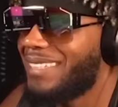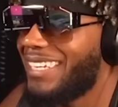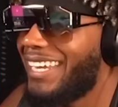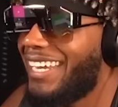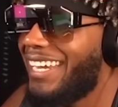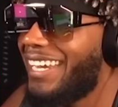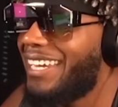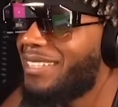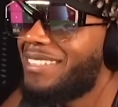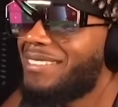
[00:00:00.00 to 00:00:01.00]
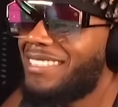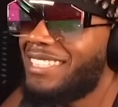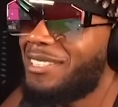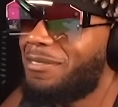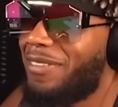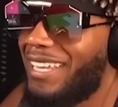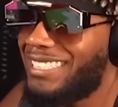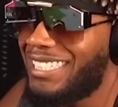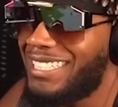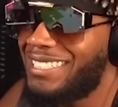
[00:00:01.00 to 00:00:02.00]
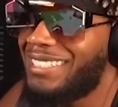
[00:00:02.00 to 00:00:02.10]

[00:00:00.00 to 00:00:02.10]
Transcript: Yeah, you see he's venting?